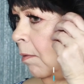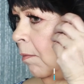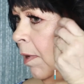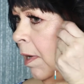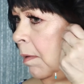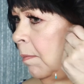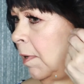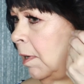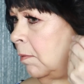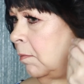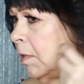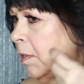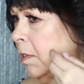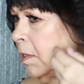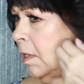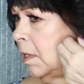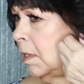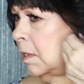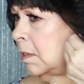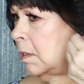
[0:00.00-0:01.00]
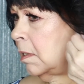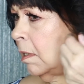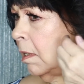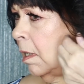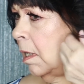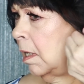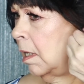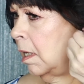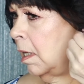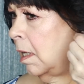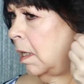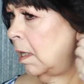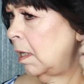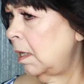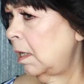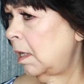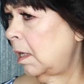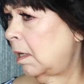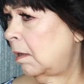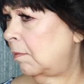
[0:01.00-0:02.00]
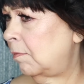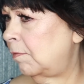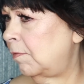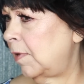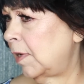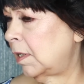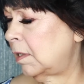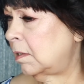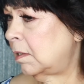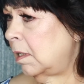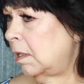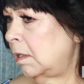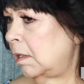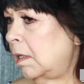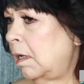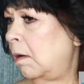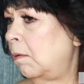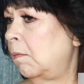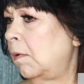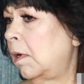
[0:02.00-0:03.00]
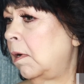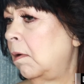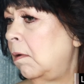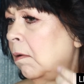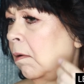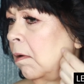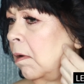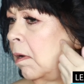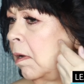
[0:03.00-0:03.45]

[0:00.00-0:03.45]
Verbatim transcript: Wait a minute, what's this? Yeah, fix it. There we go.